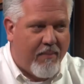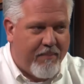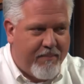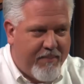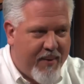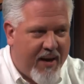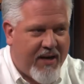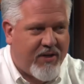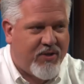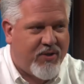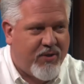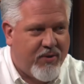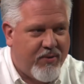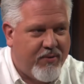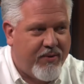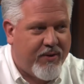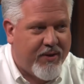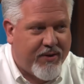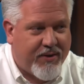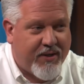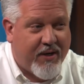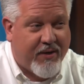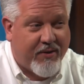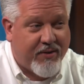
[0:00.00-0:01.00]
I'll bet
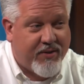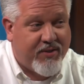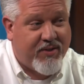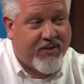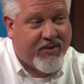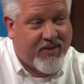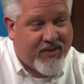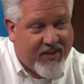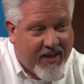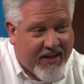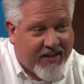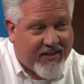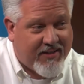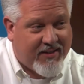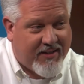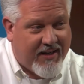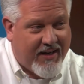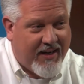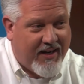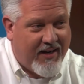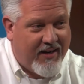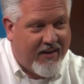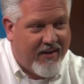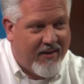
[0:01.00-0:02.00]
you that there are
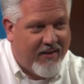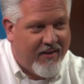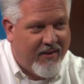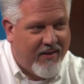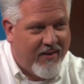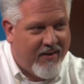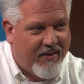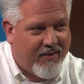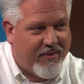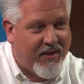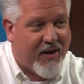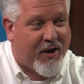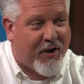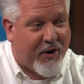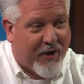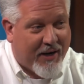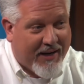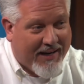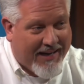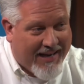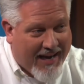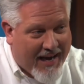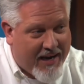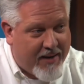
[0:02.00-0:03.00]
60 that
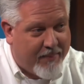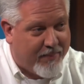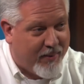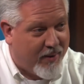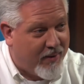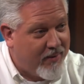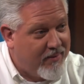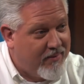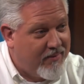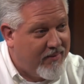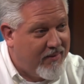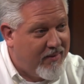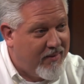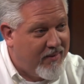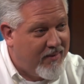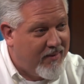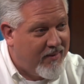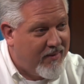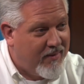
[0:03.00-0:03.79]
are gettable.